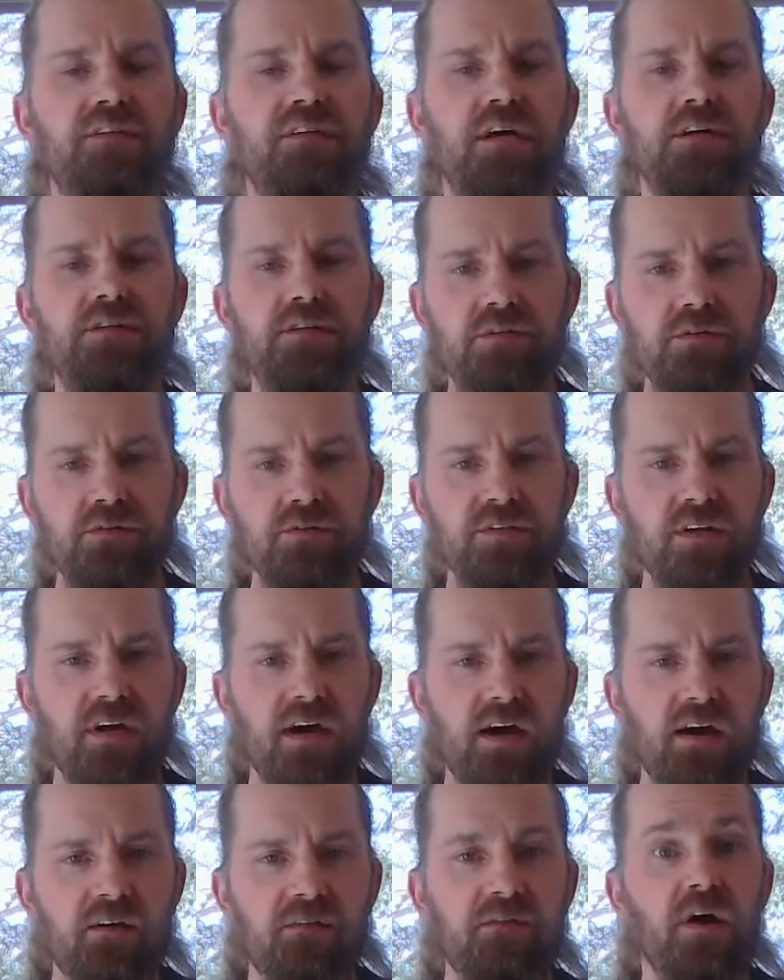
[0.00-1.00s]
I choose to
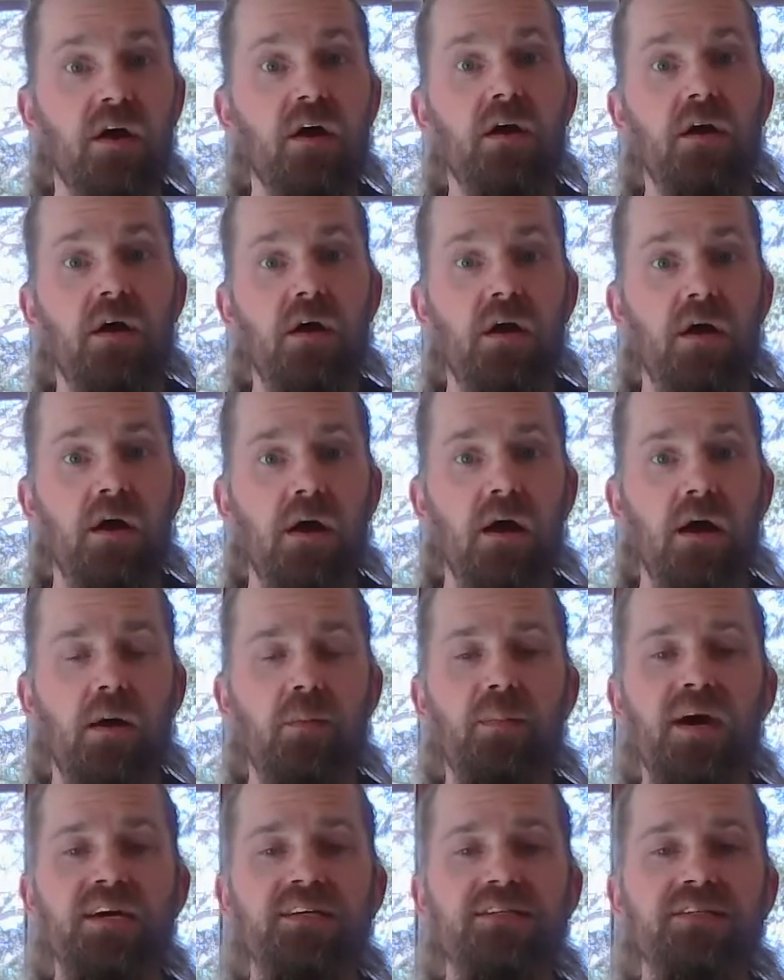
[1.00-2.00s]
have
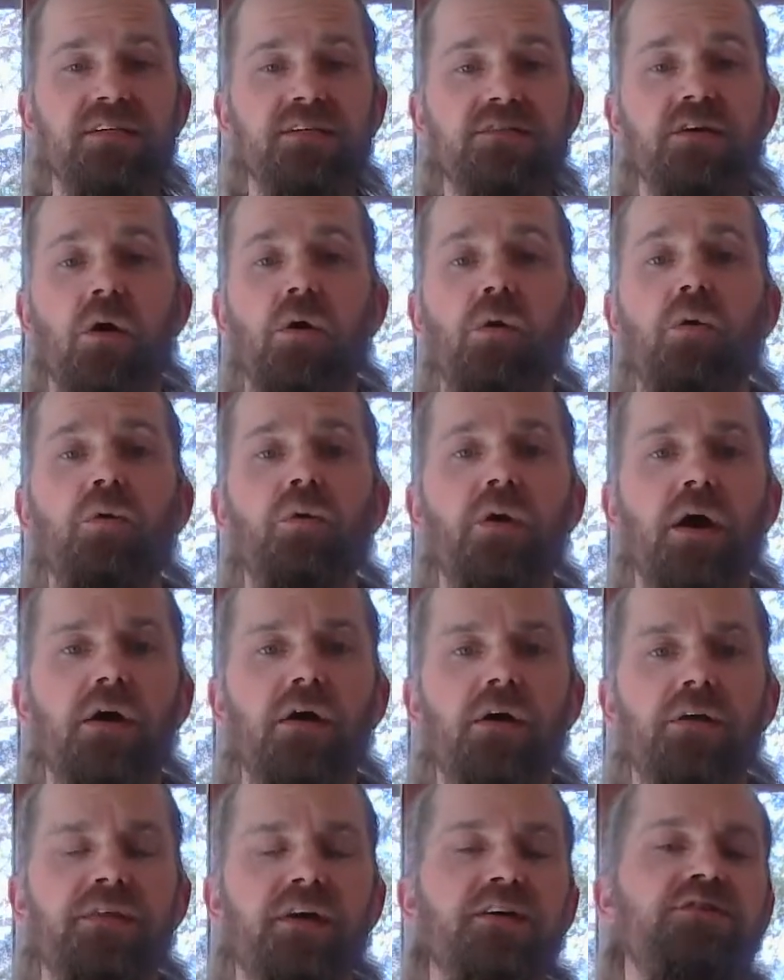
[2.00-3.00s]
amazing total
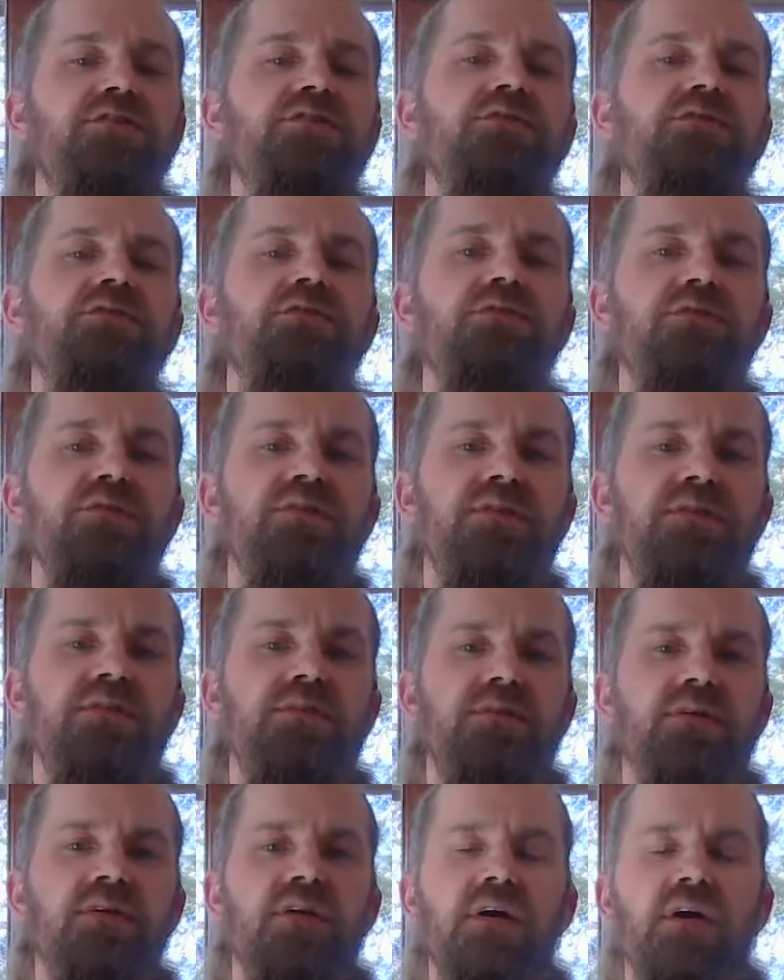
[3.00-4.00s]
health. I choose
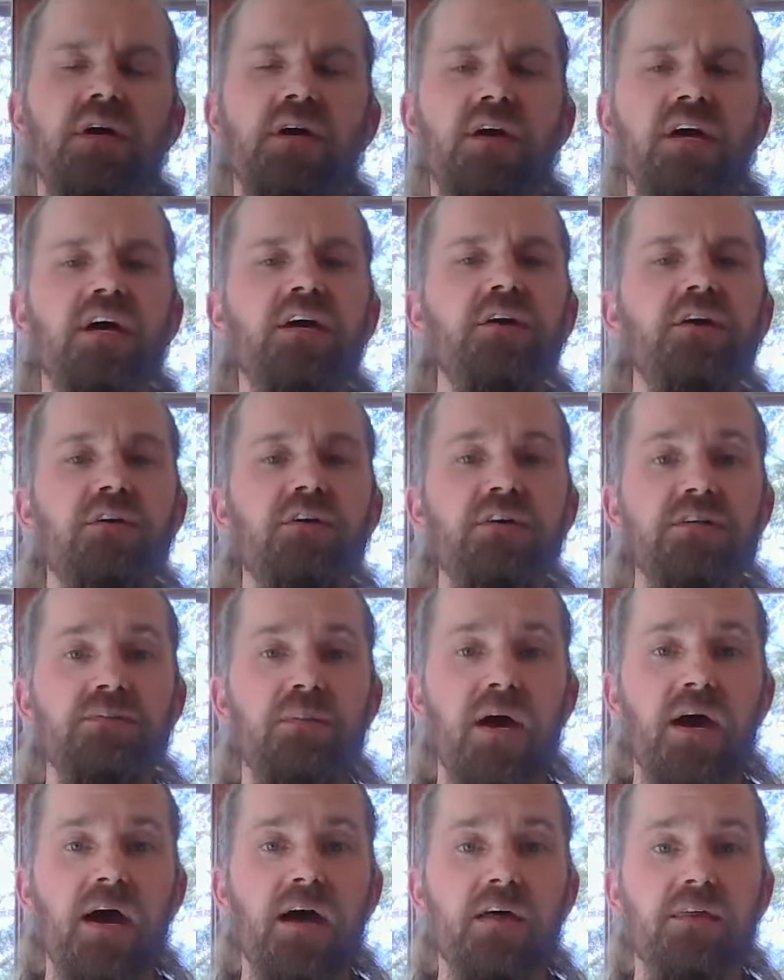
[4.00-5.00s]
to increase
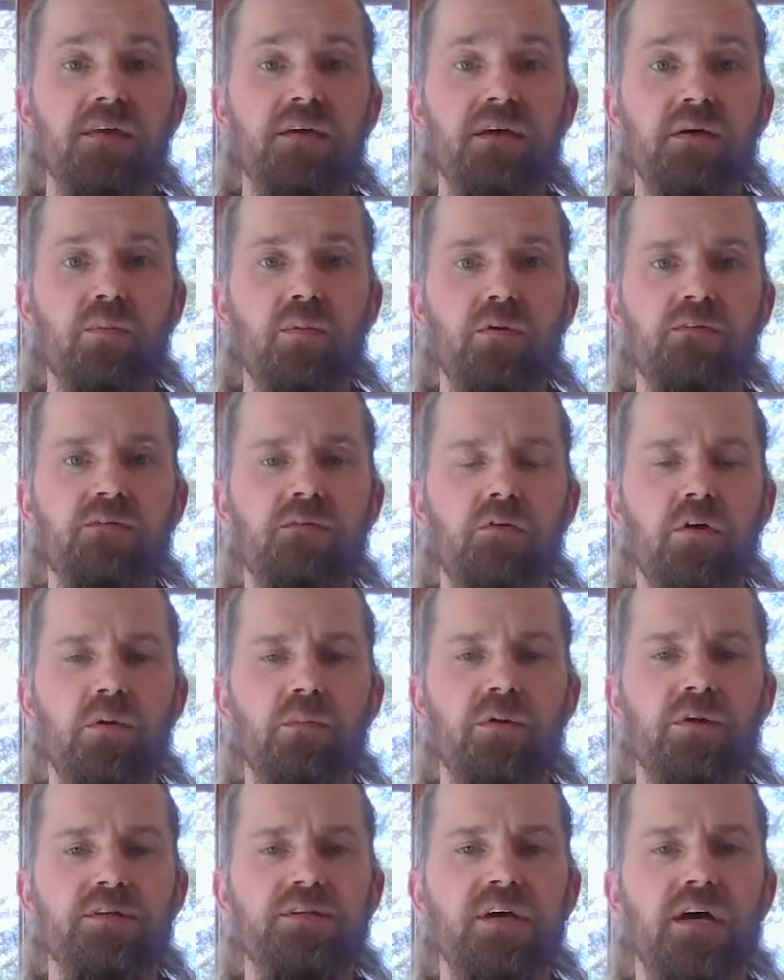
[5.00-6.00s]
my athletic
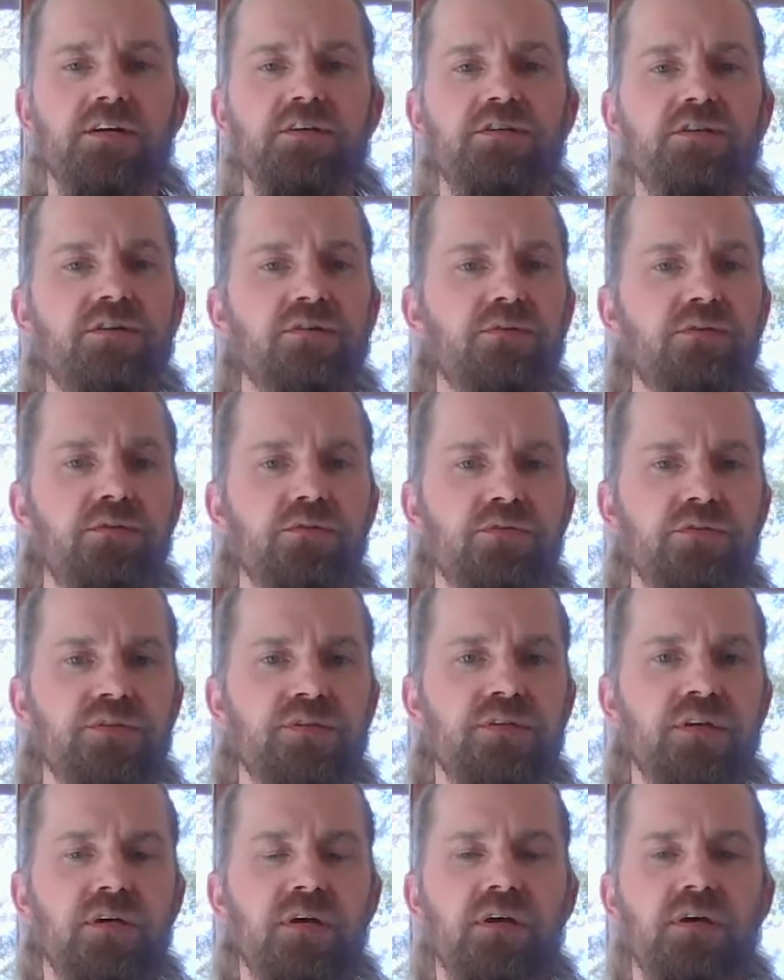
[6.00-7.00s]
performance. I
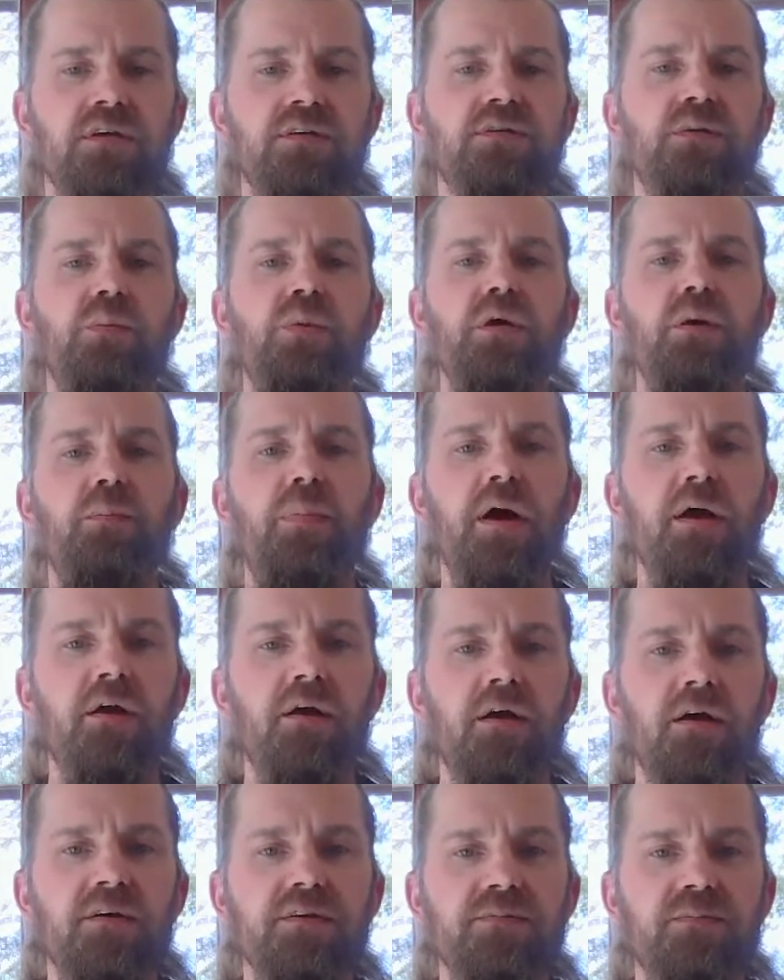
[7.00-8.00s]
choose to be a better
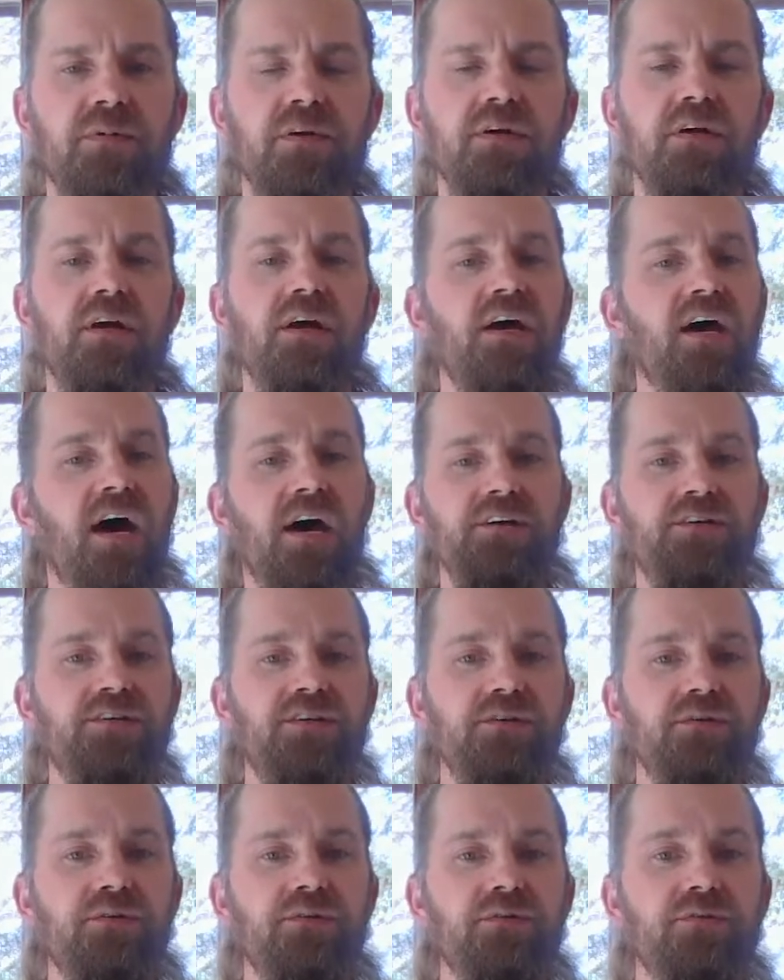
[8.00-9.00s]
husband. I
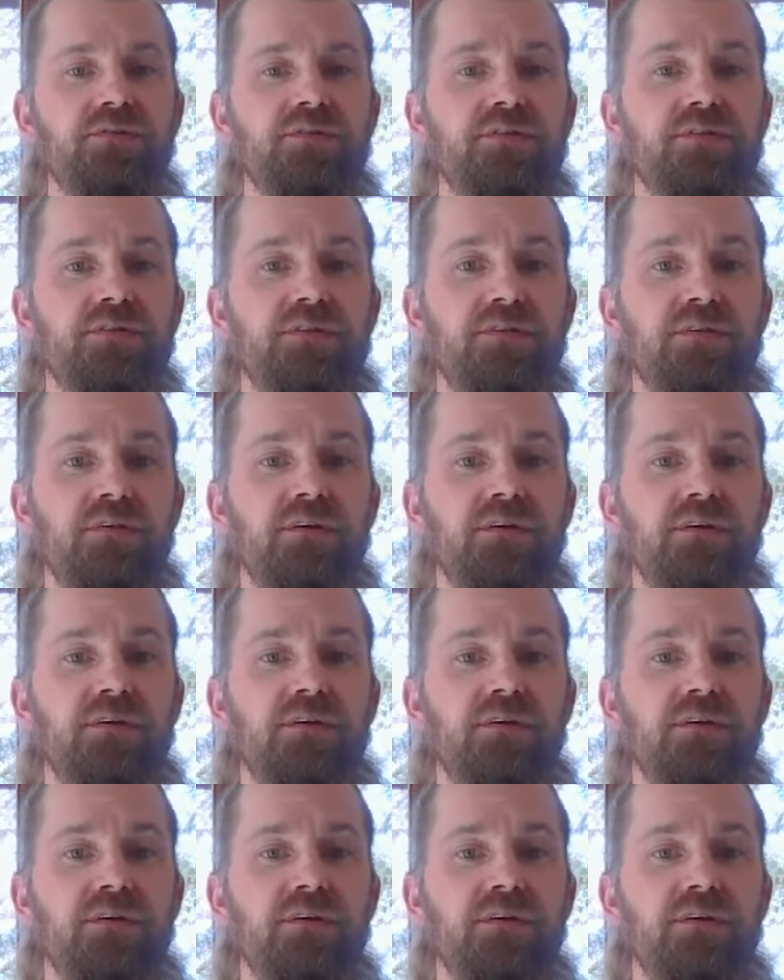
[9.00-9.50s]
choose